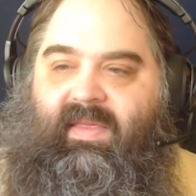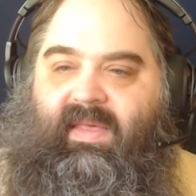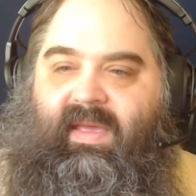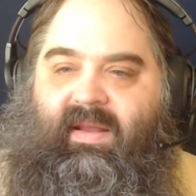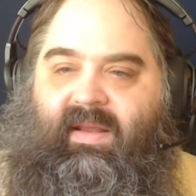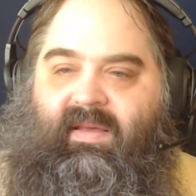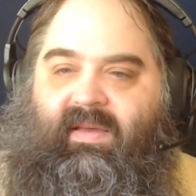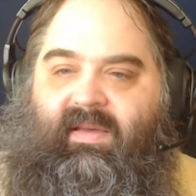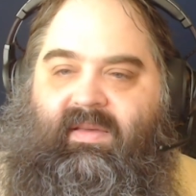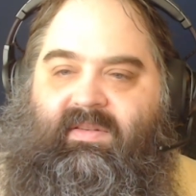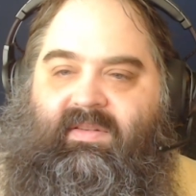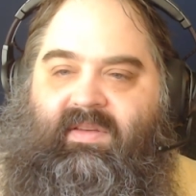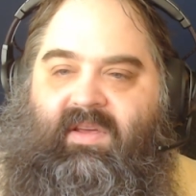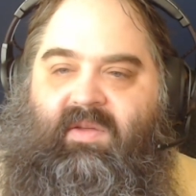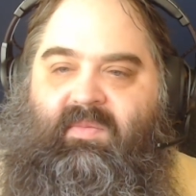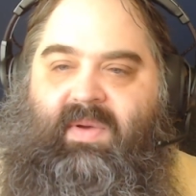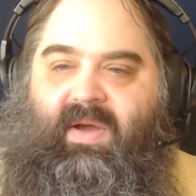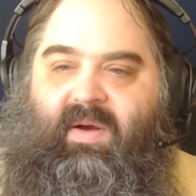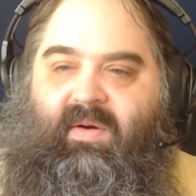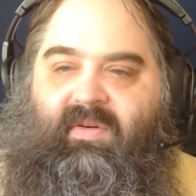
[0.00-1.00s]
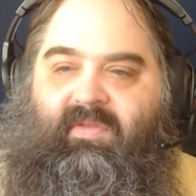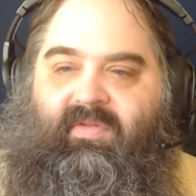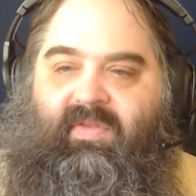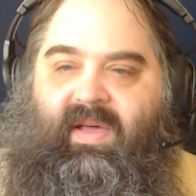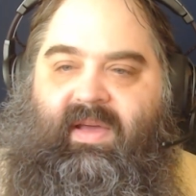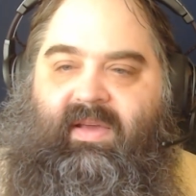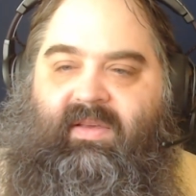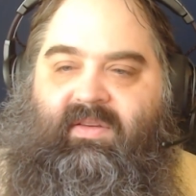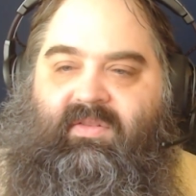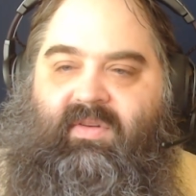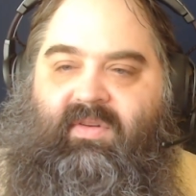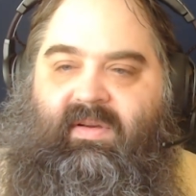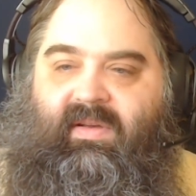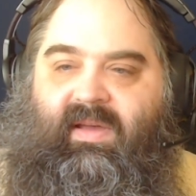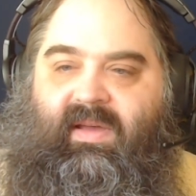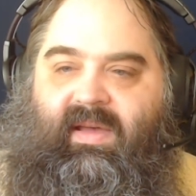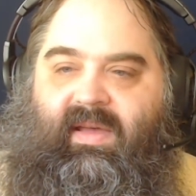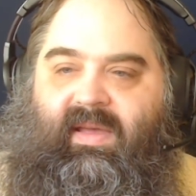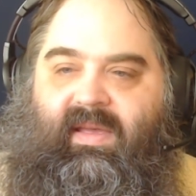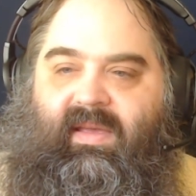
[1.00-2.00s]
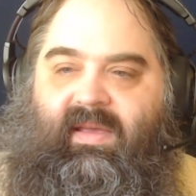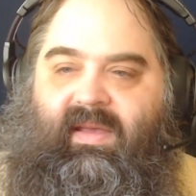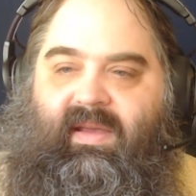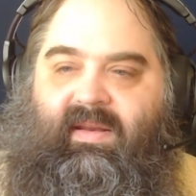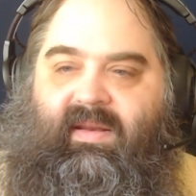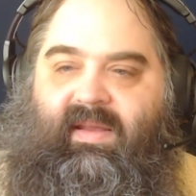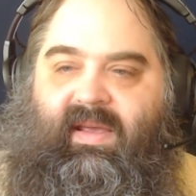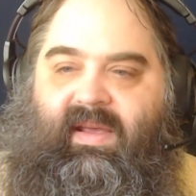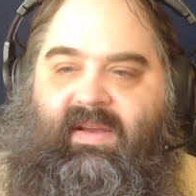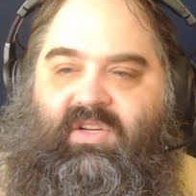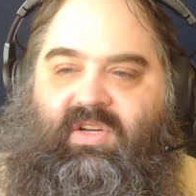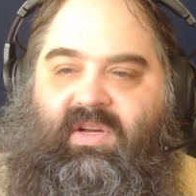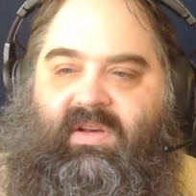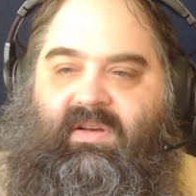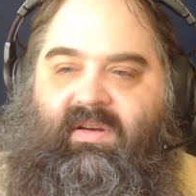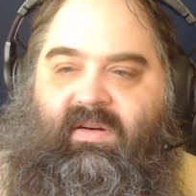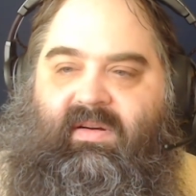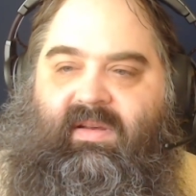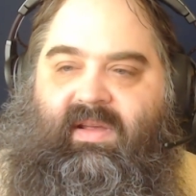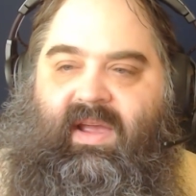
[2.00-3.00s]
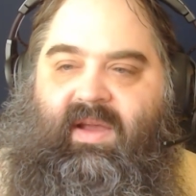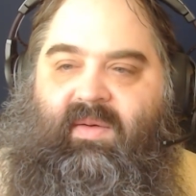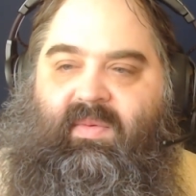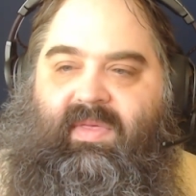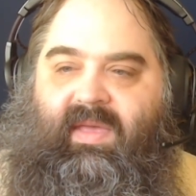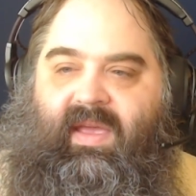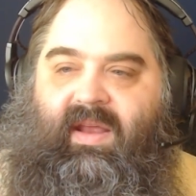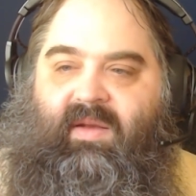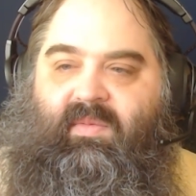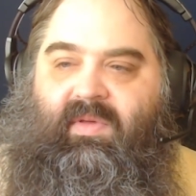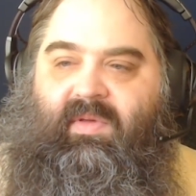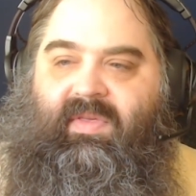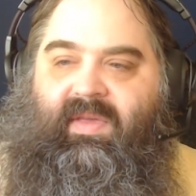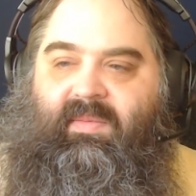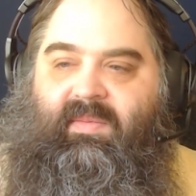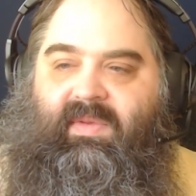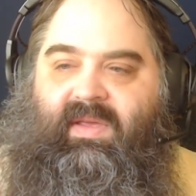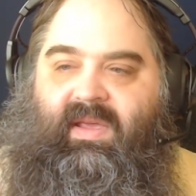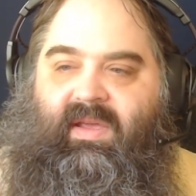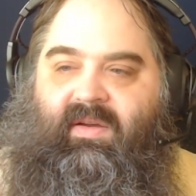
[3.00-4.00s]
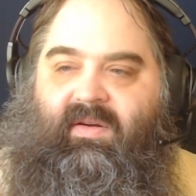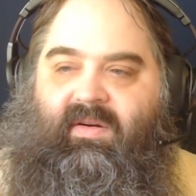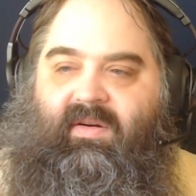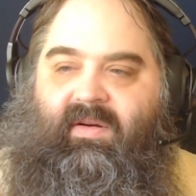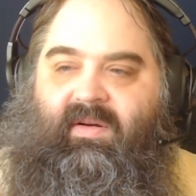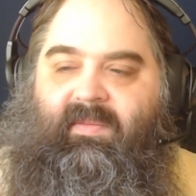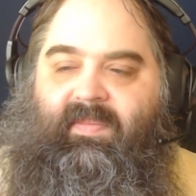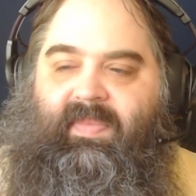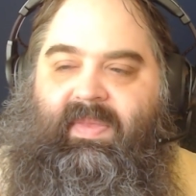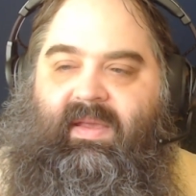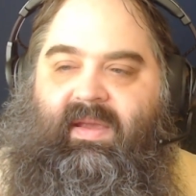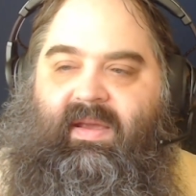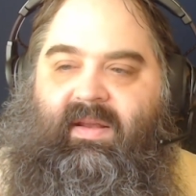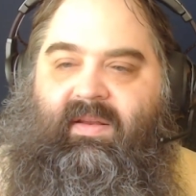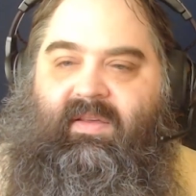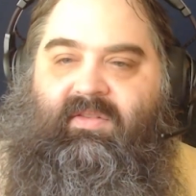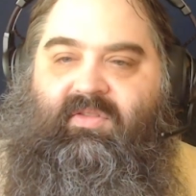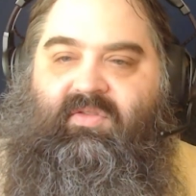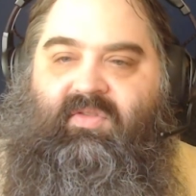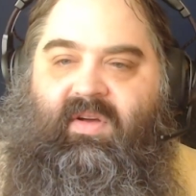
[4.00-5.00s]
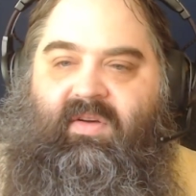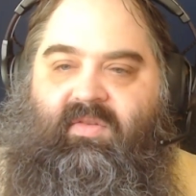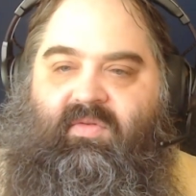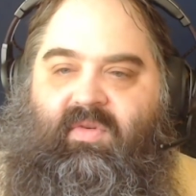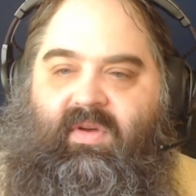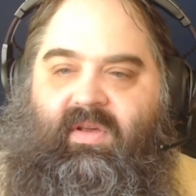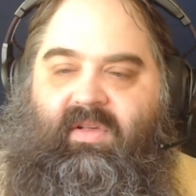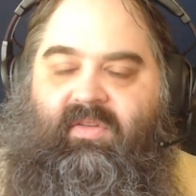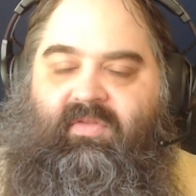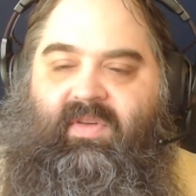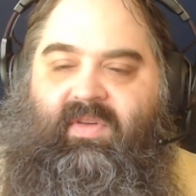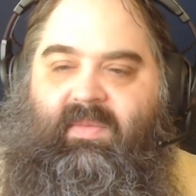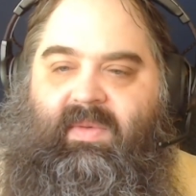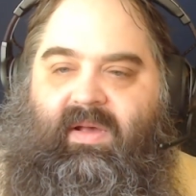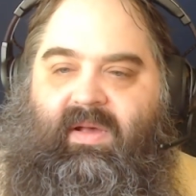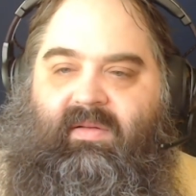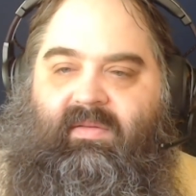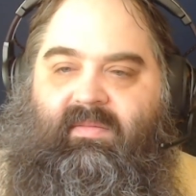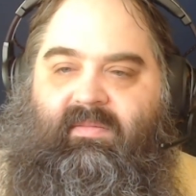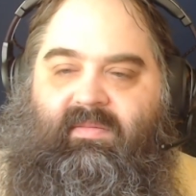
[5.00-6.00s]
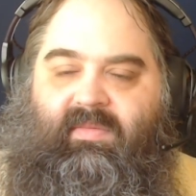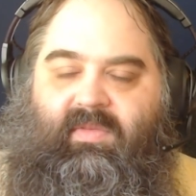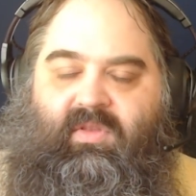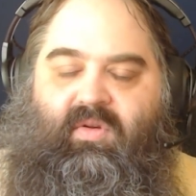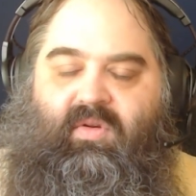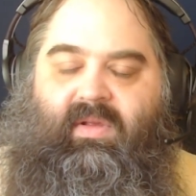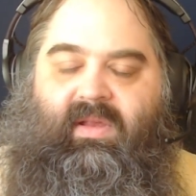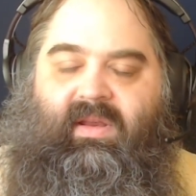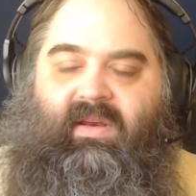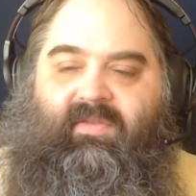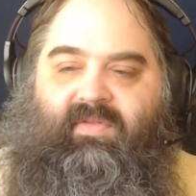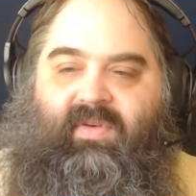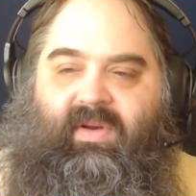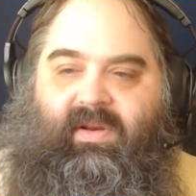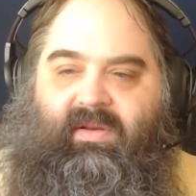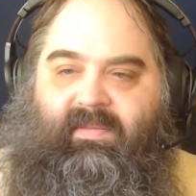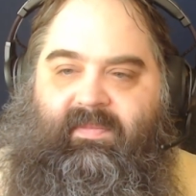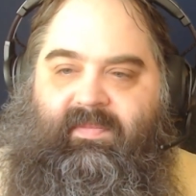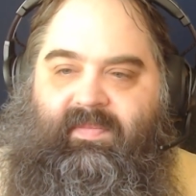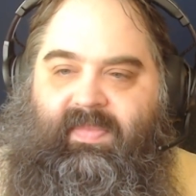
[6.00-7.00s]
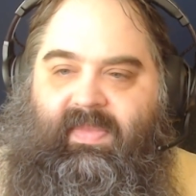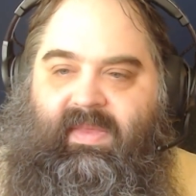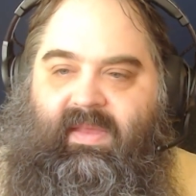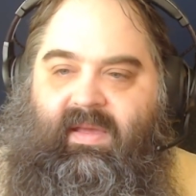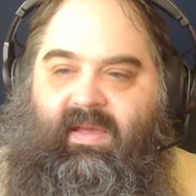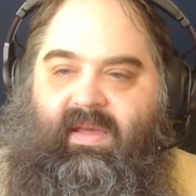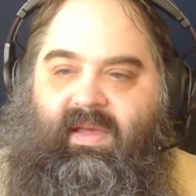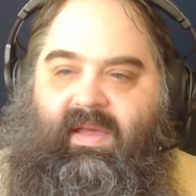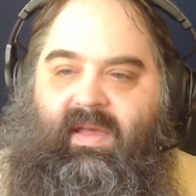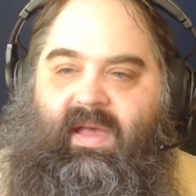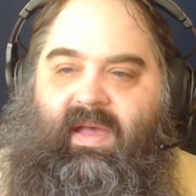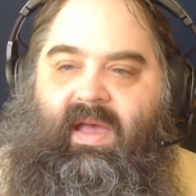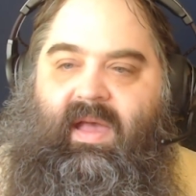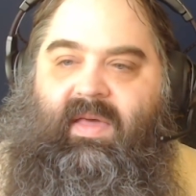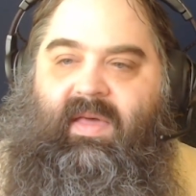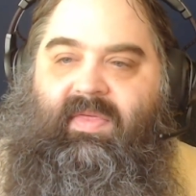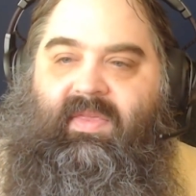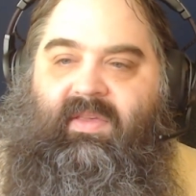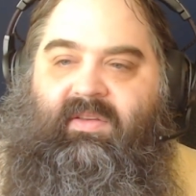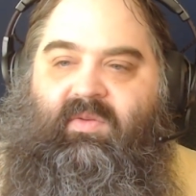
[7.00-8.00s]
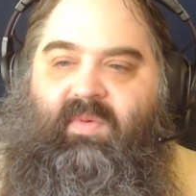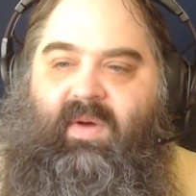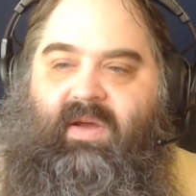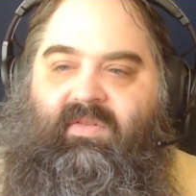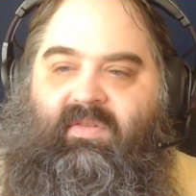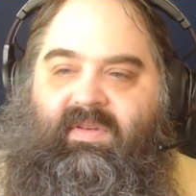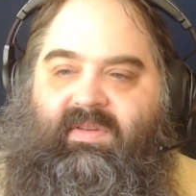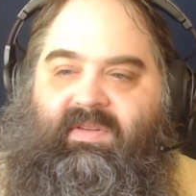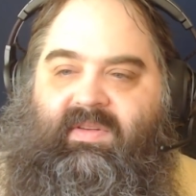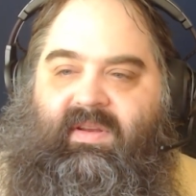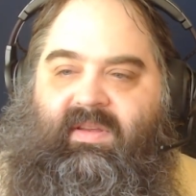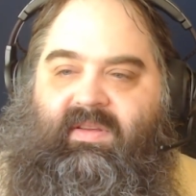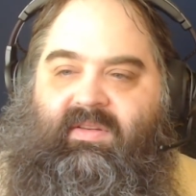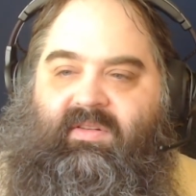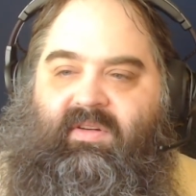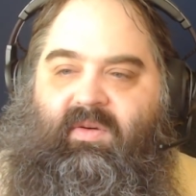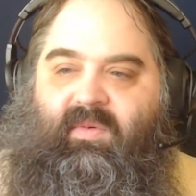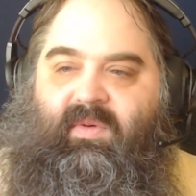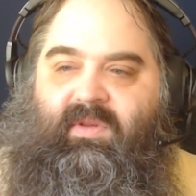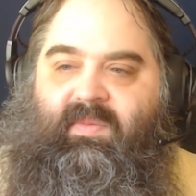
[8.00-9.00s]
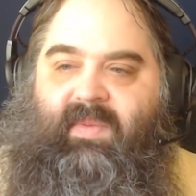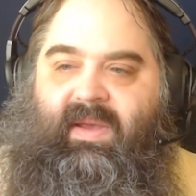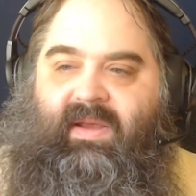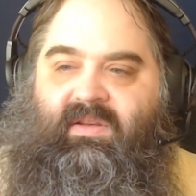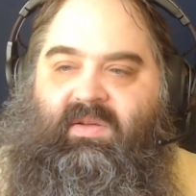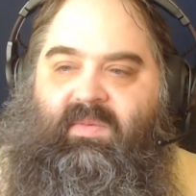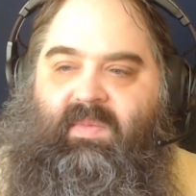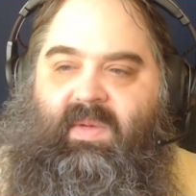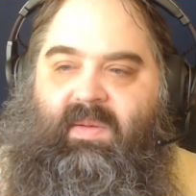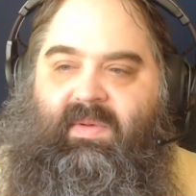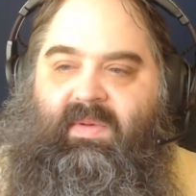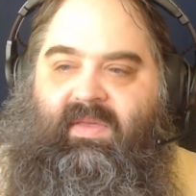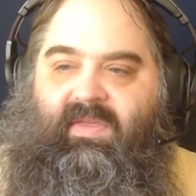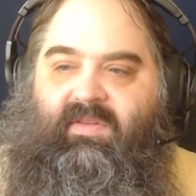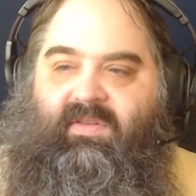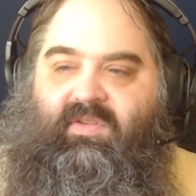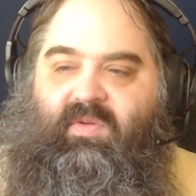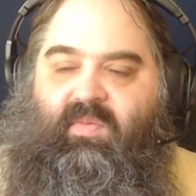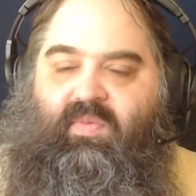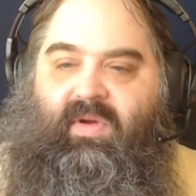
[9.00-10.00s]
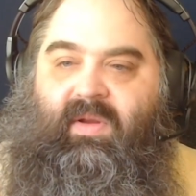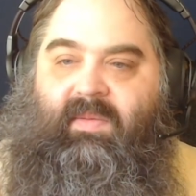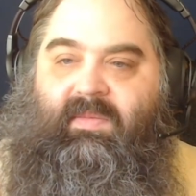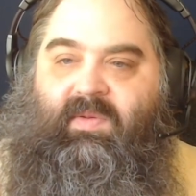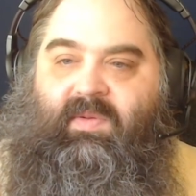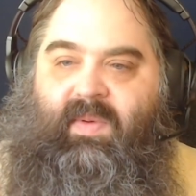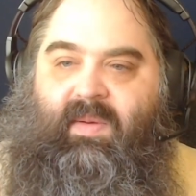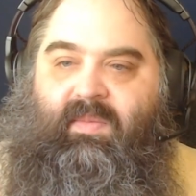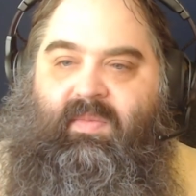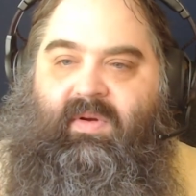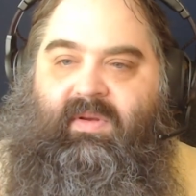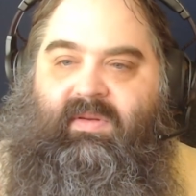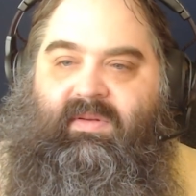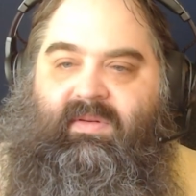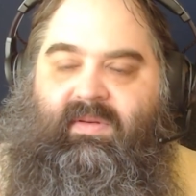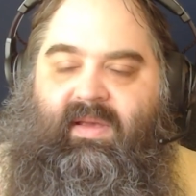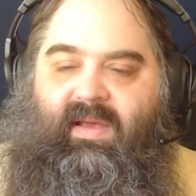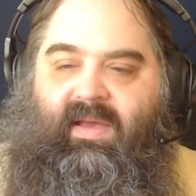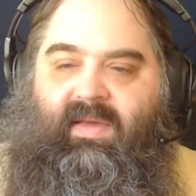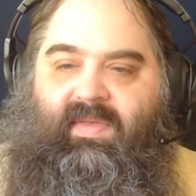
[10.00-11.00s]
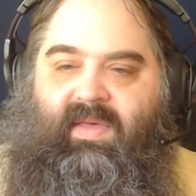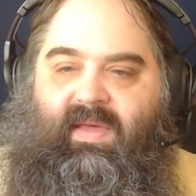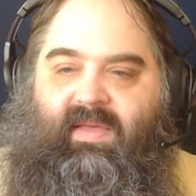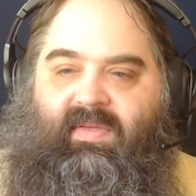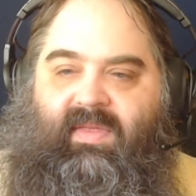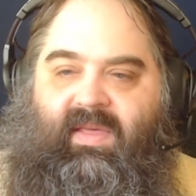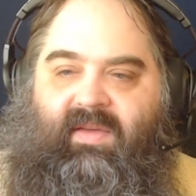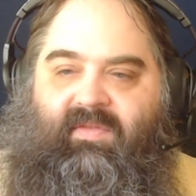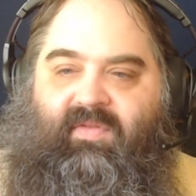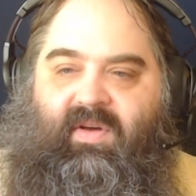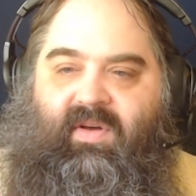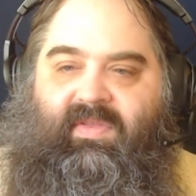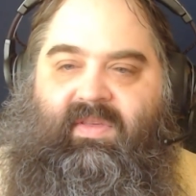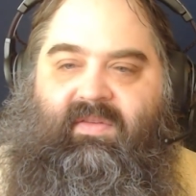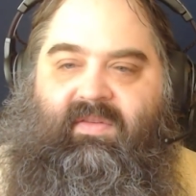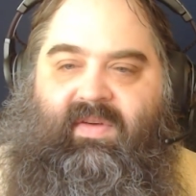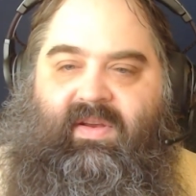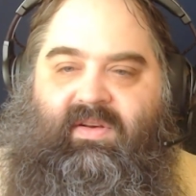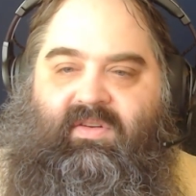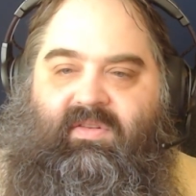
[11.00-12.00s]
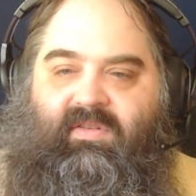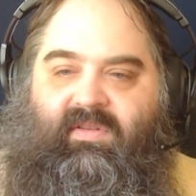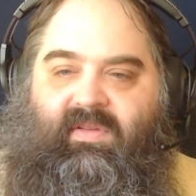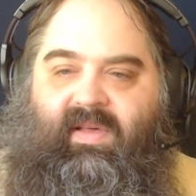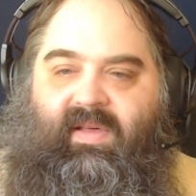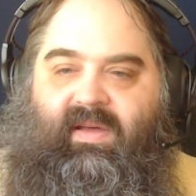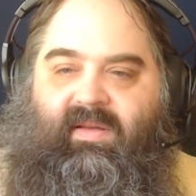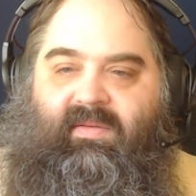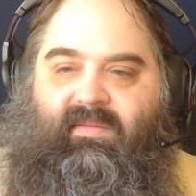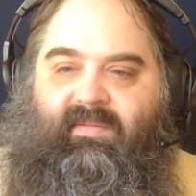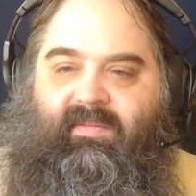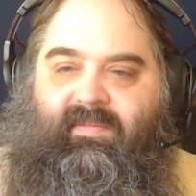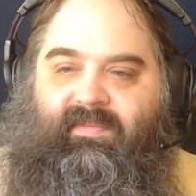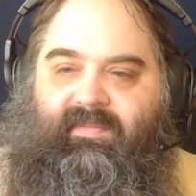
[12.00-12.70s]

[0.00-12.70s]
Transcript: They had a sun-powered flying strong guy, an edgy dark guy with animal-themed gear, and a strong royal female. Totally different. The Squadron Sinister was made to mimic the Supreme's members, and then they fought the Avengers a lot.